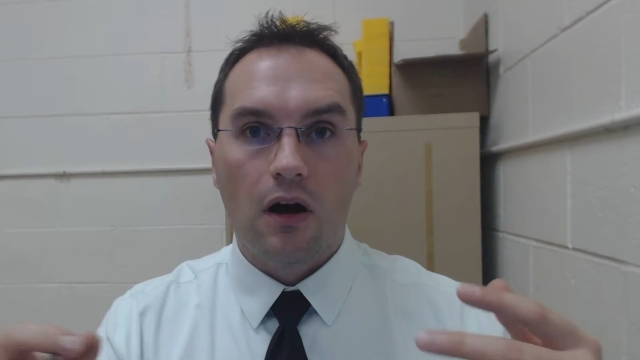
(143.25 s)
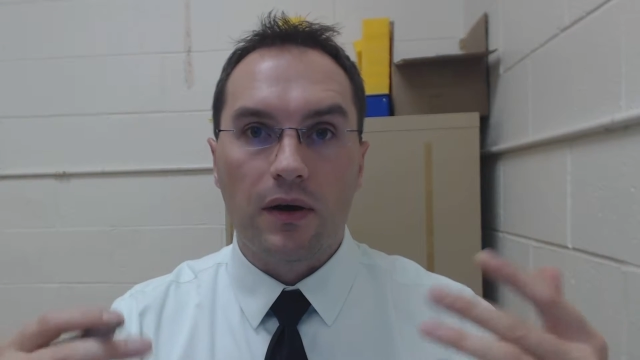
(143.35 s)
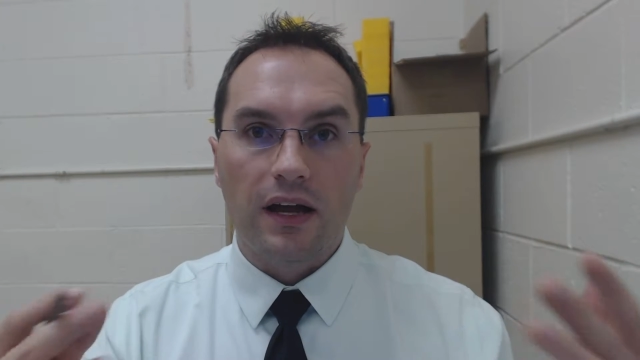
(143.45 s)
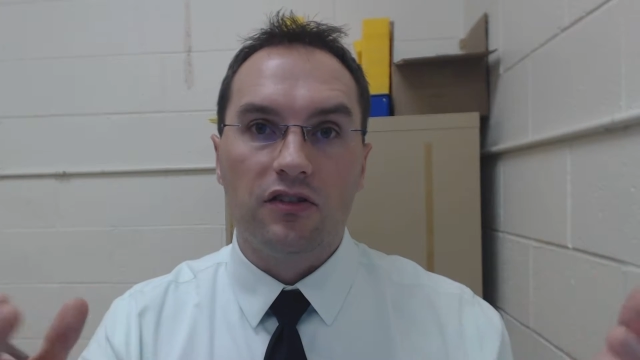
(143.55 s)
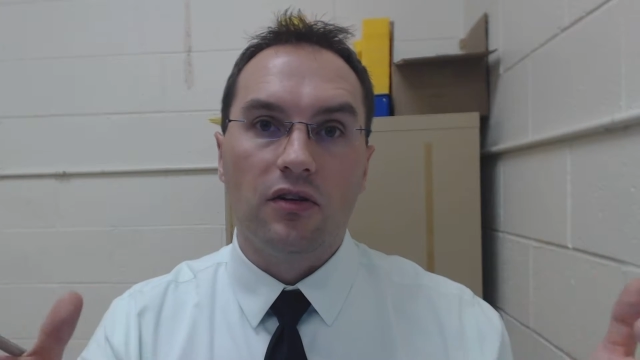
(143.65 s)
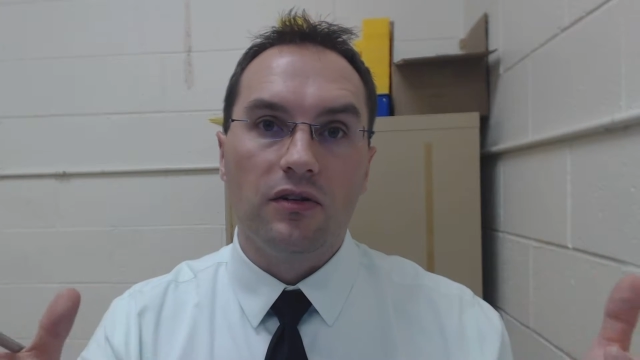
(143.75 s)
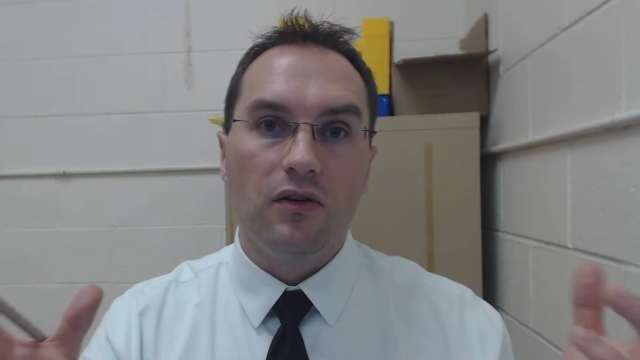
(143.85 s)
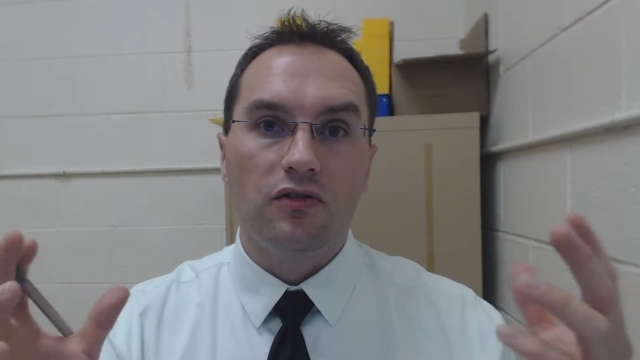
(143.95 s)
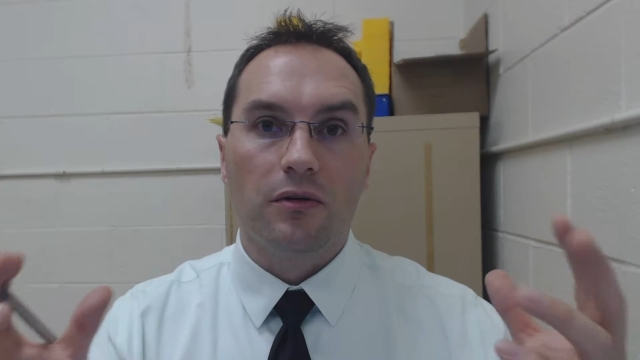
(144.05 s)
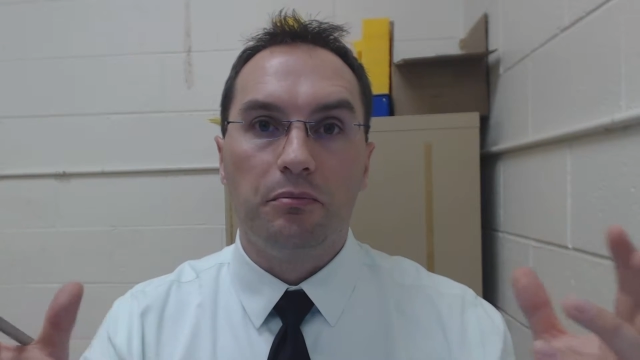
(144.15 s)
Okay, so
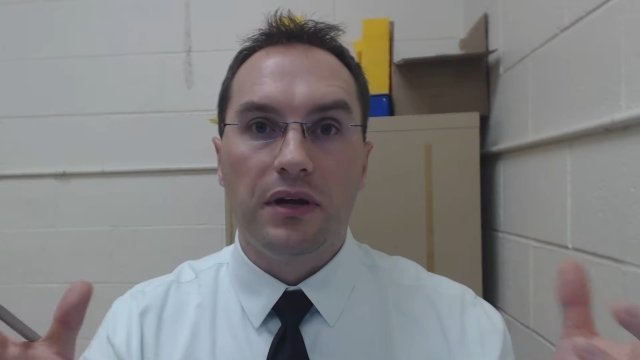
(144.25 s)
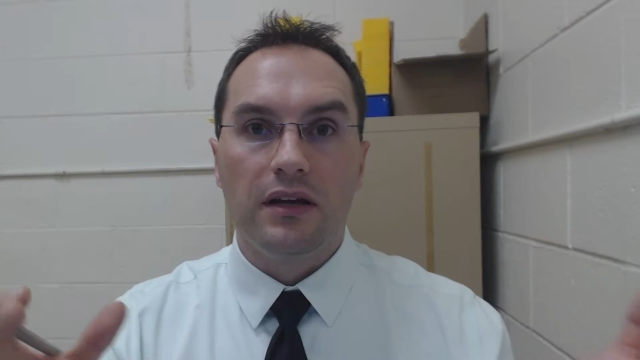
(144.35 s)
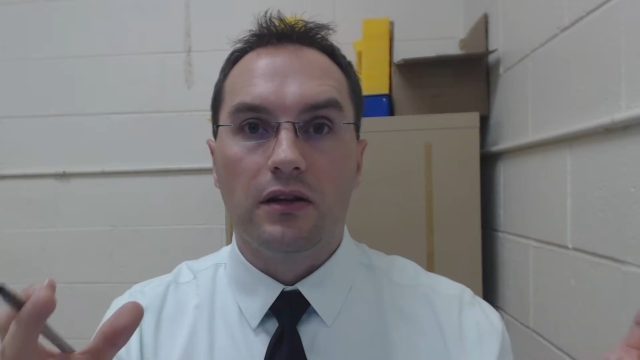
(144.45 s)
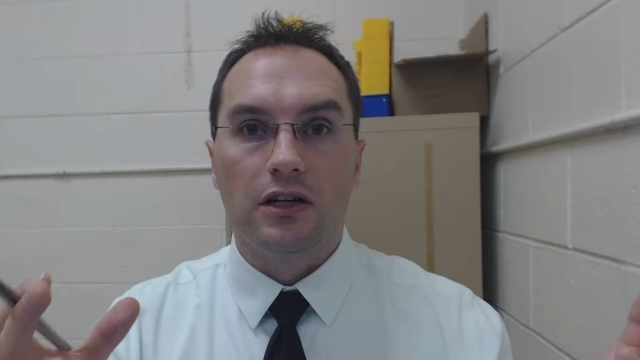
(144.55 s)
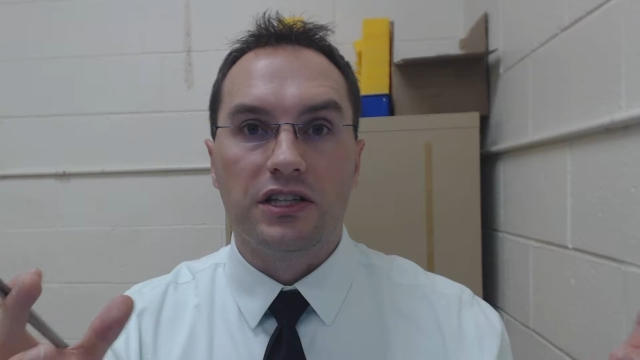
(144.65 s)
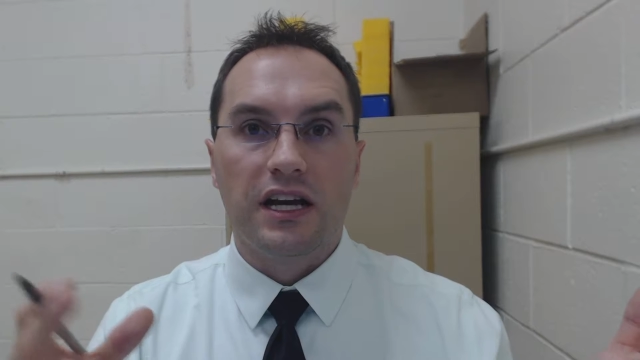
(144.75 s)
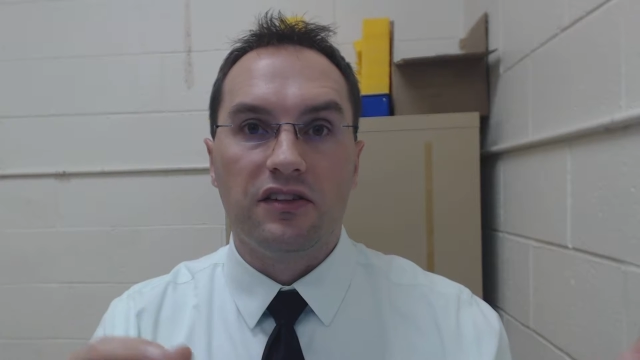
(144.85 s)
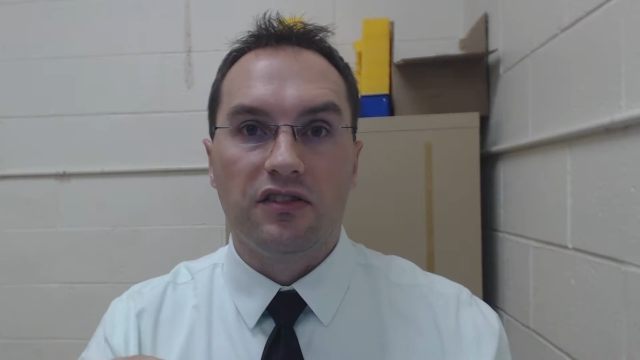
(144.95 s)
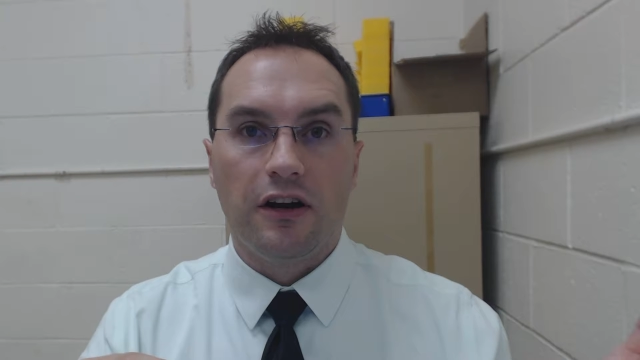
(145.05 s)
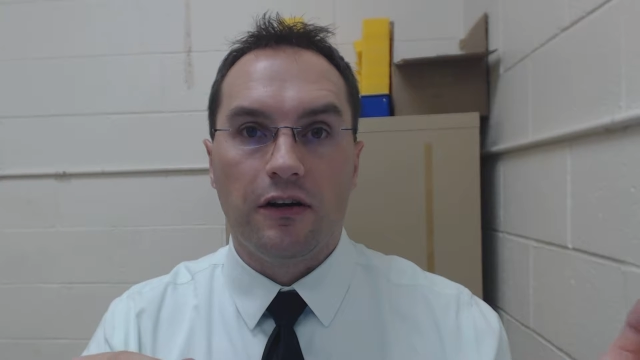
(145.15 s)
those are big, large
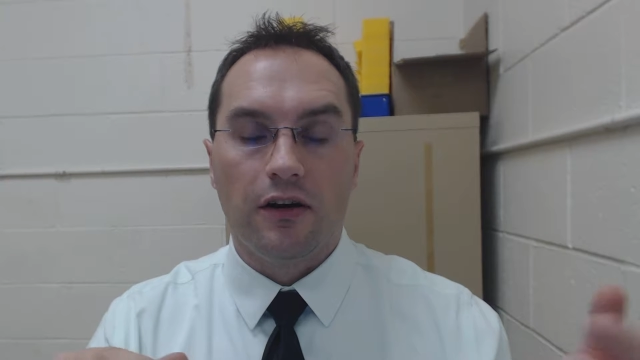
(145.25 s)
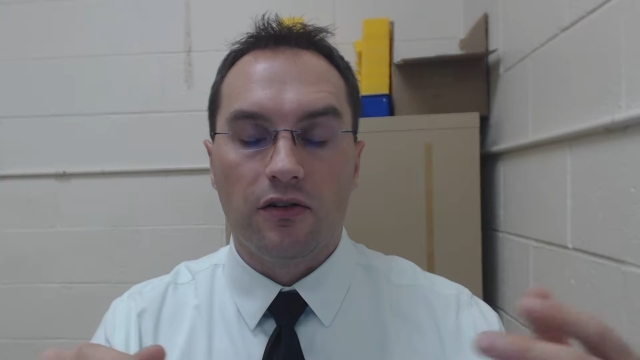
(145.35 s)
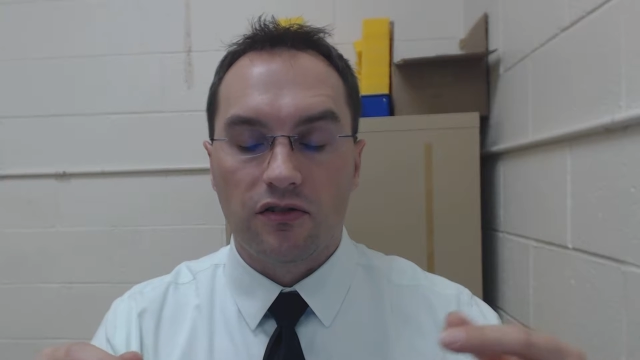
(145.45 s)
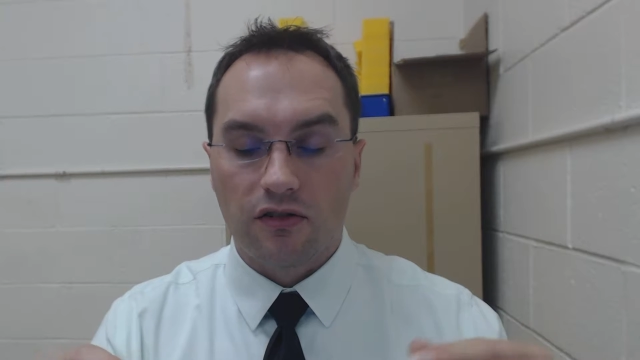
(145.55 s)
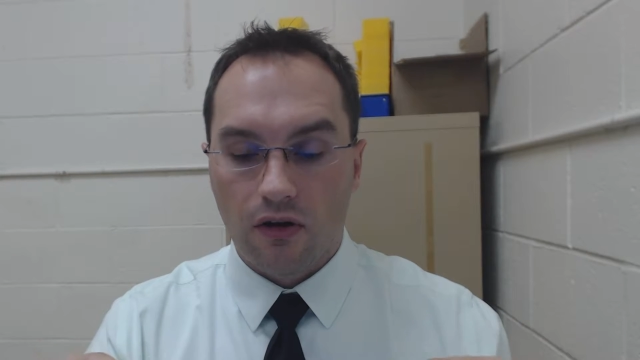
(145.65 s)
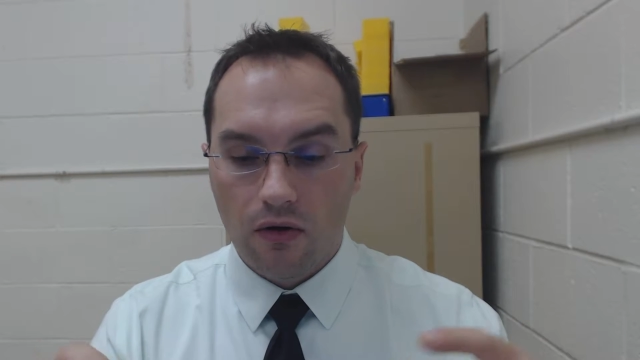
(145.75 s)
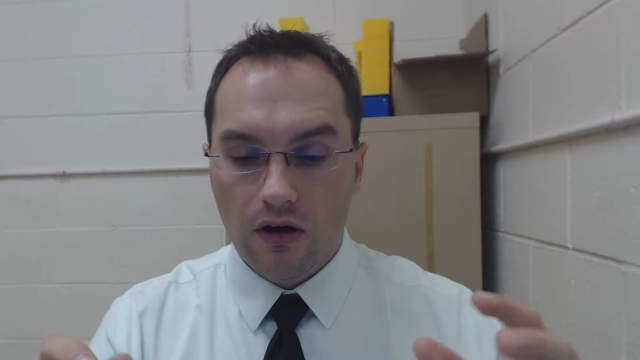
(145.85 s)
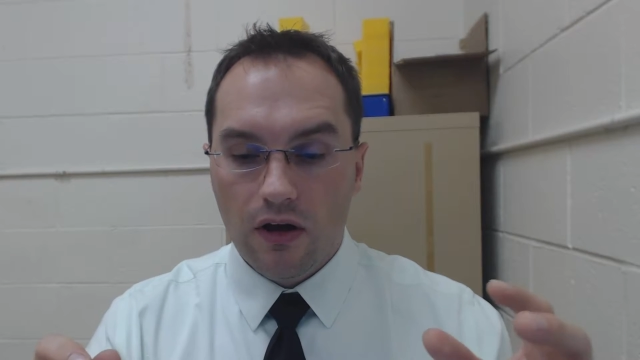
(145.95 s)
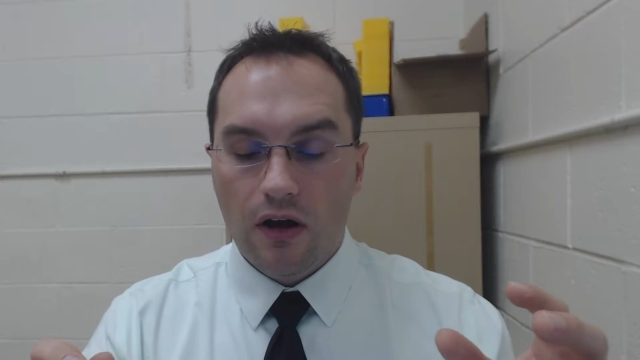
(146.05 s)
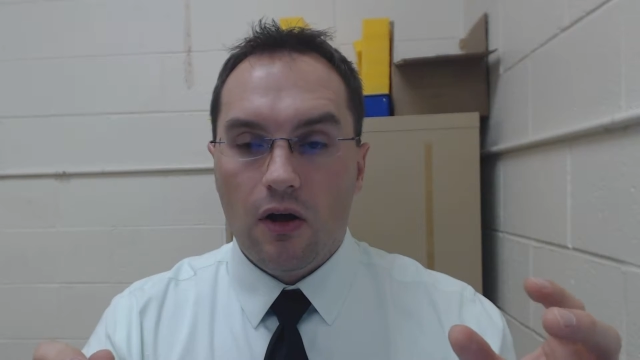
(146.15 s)
case scenarios. So